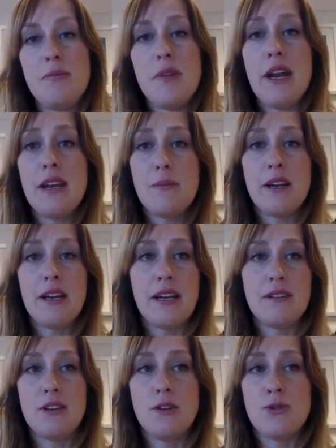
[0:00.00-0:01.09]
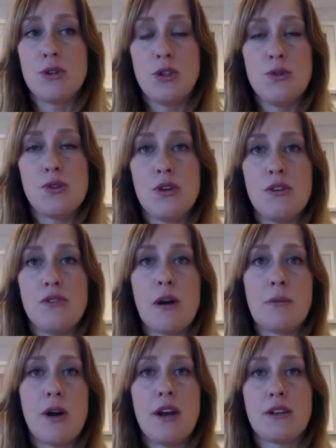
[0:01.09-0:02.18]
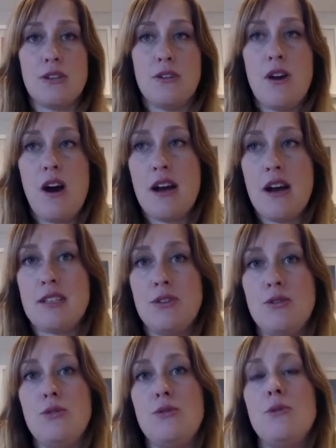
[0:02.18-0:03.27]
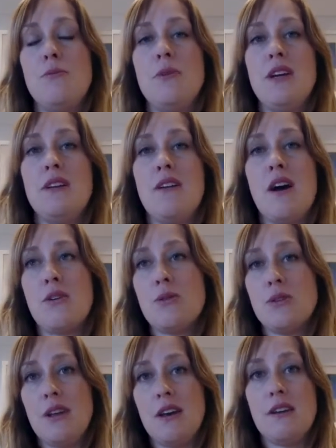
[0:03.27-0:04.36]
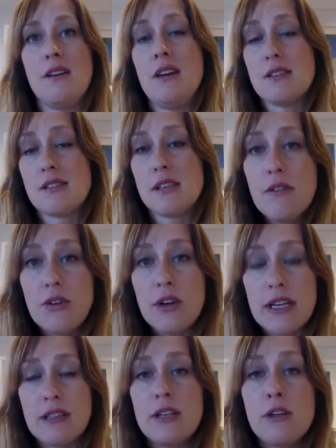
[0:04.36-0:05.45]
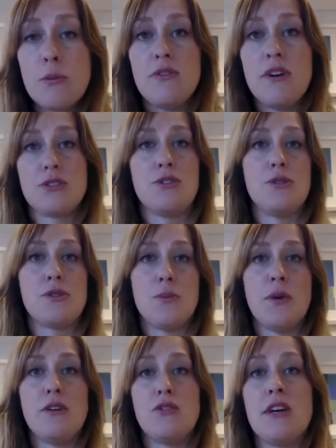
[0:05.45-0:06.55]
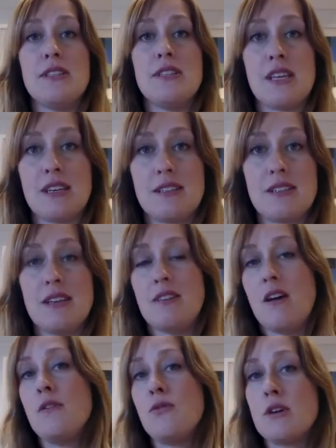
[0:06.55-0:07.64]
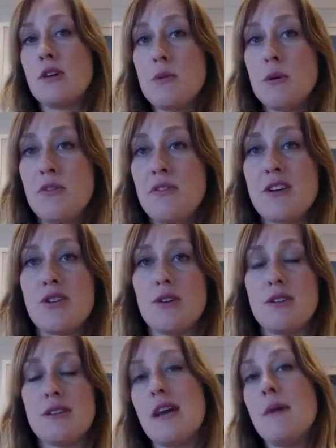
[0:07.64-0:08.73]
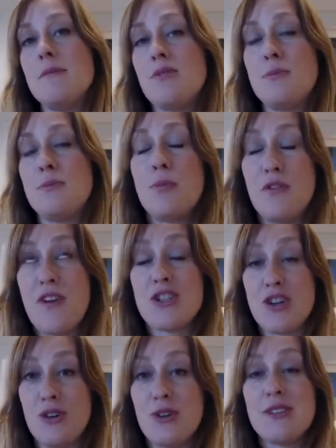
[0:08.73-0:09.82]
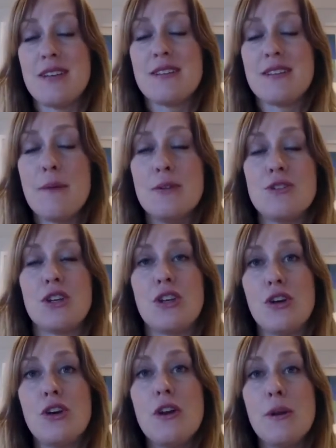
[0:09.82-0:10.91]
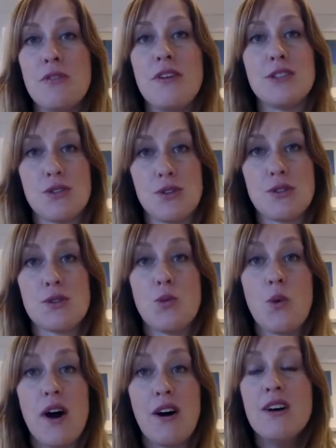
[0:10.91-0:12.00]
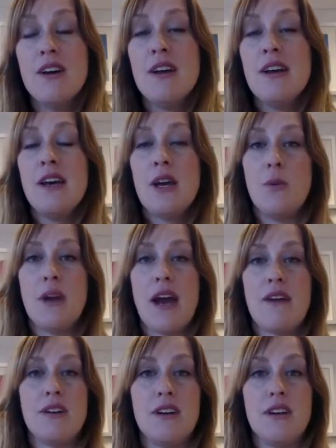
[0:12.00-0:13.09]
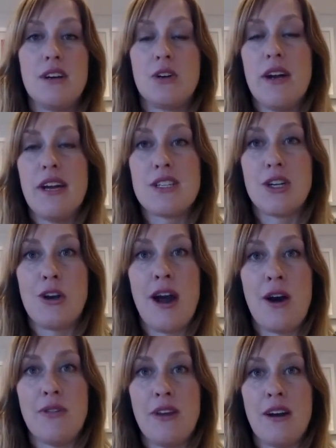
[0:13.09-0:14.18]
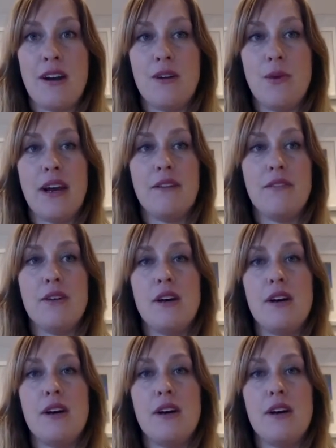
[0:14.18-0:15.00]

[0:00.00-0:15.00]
anybody, user of our products or not, to meet not only eDiscovery and legal professionals, but forensics and law enforcement professionals and cybersecurity professionals as well. We have a great turnout there. We have